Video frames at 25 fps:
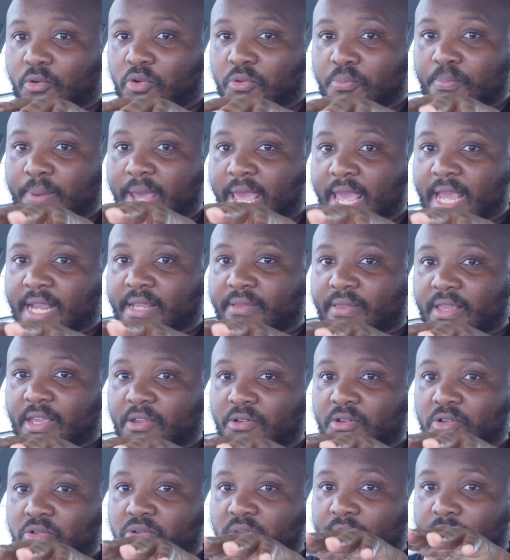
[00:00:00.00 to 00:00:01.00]
pack there. You
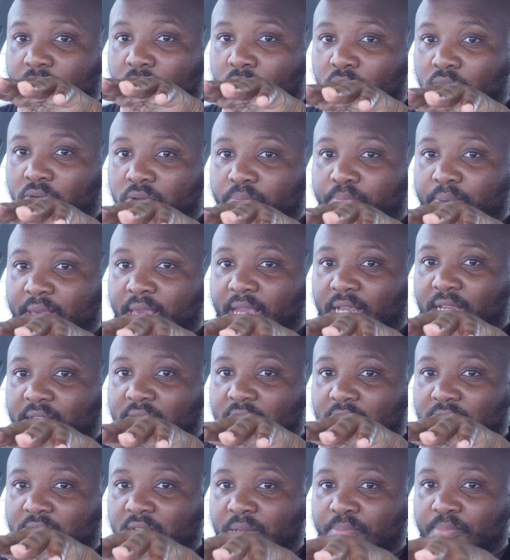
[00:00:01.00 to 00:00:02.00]
need to have a good pack in
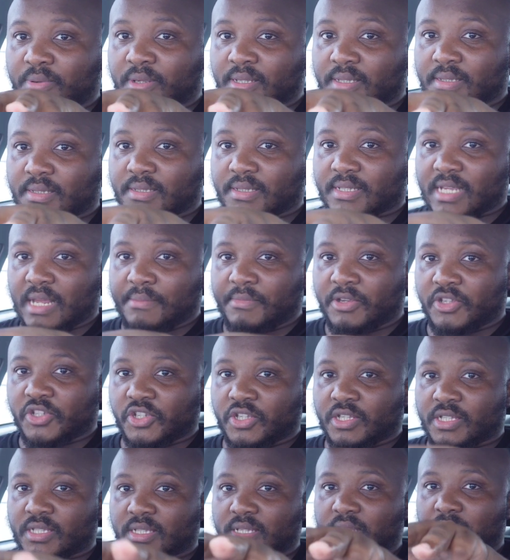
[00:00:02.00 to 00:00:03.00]
the set piece
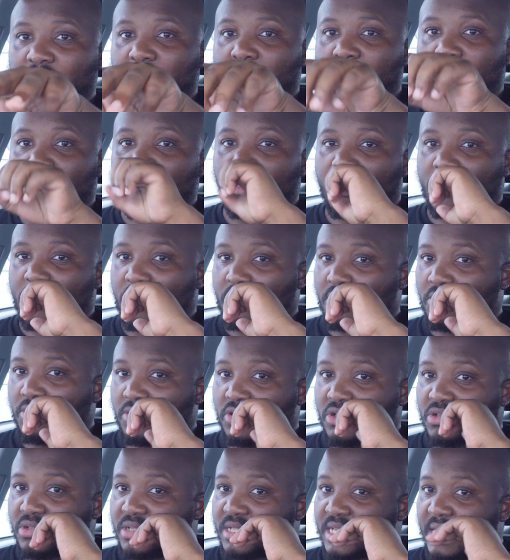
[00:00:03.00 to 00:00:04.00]
scrummages. You need
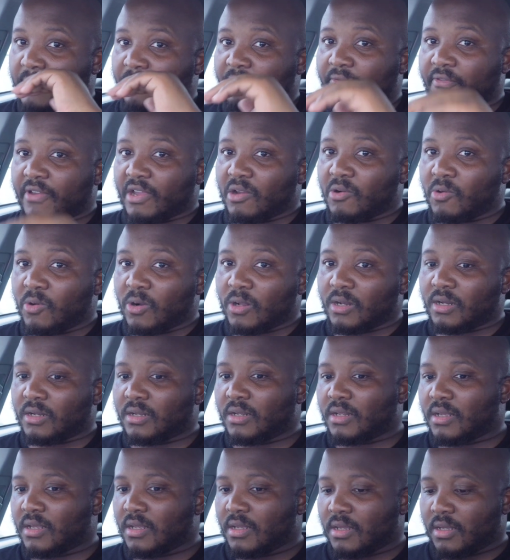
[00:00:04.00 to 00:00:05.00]
to scrum very well
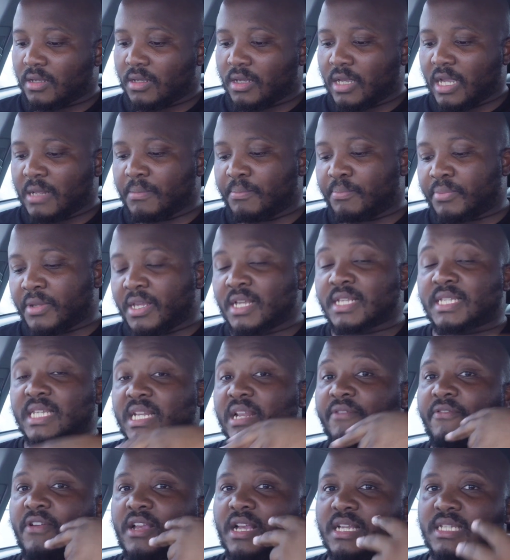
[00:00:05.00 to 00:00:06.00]
and bring
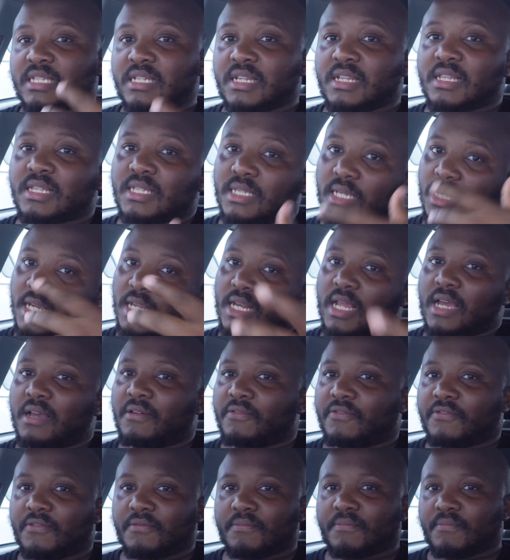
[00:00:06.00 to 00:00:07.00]
Zana Ferguson in the second
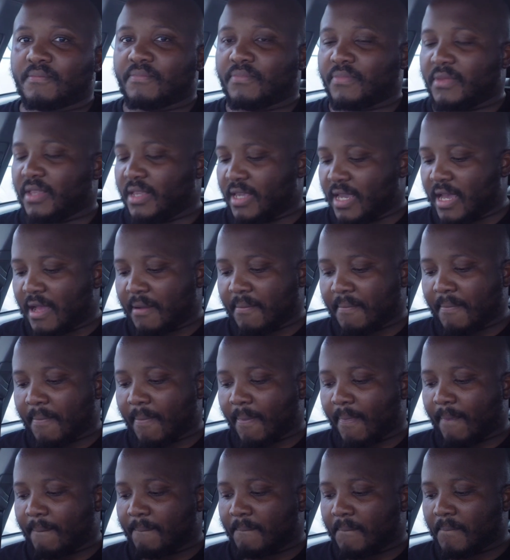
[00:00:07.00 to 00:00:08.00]
half. Yeah,
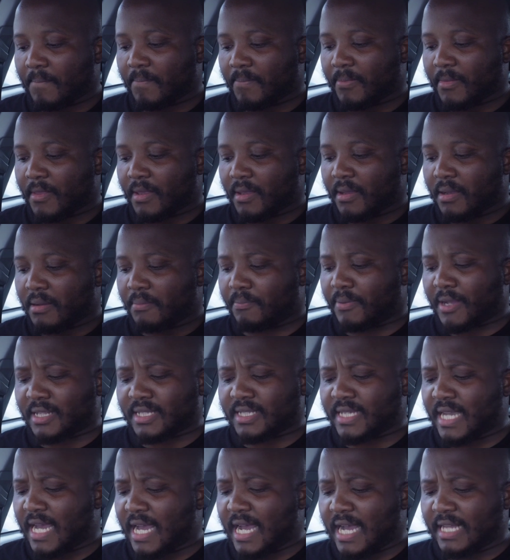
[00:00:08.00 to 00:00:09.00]
but
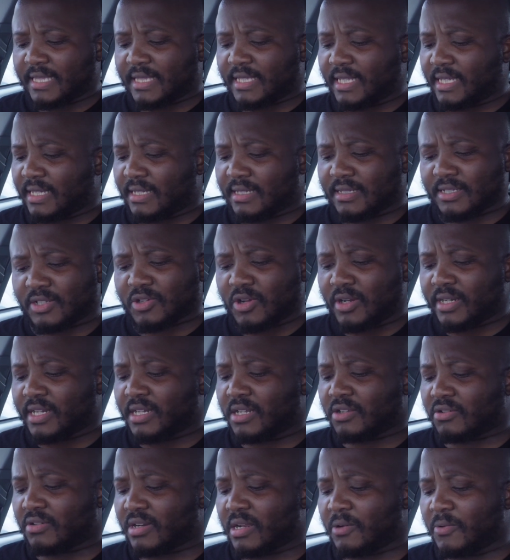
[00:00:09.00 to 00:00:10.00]
yeah, I think Scotland
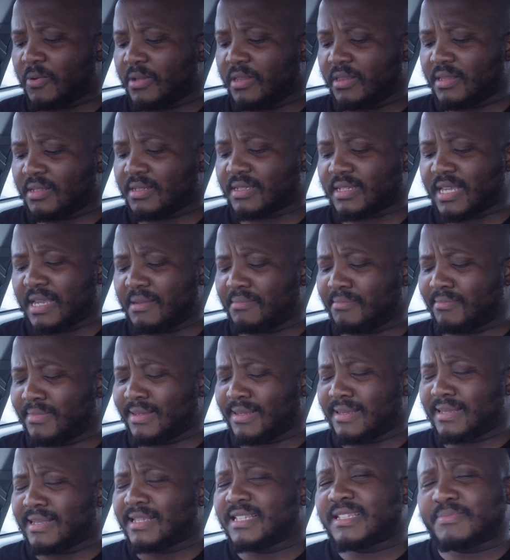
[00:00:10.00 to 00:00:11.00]
are gonna win this game.
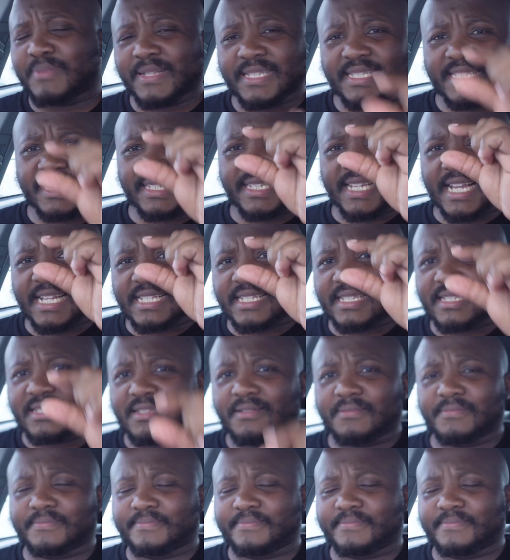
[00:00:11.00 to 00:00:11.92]
But just